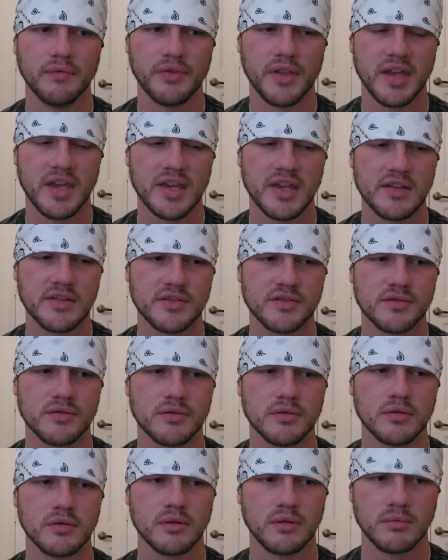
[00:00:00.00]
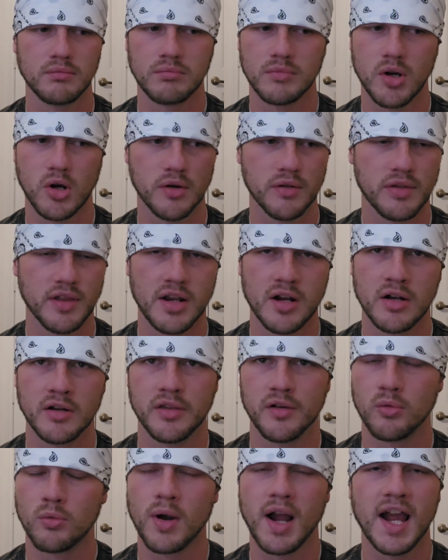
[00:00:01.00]
things are there.
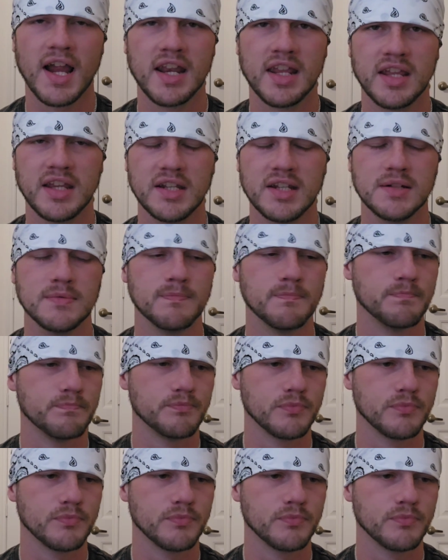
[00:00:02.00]
The writing,